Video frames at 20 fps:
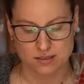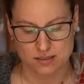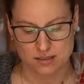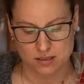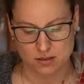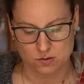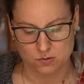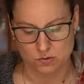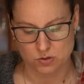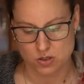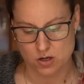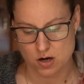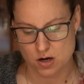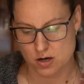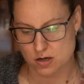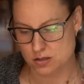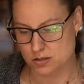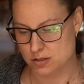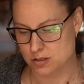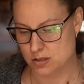single
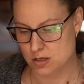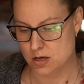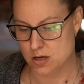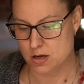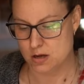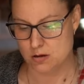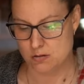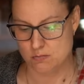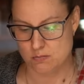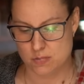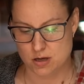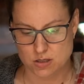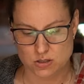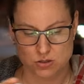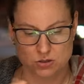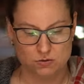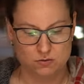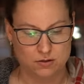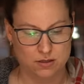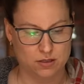jars, make
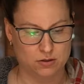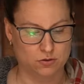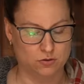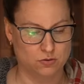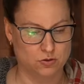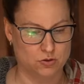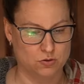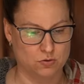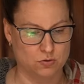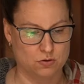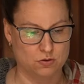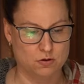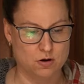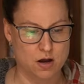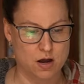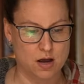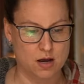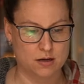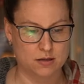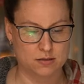sure that there's no
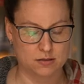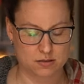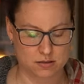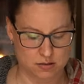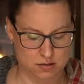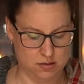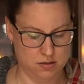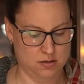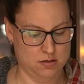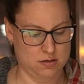cracks,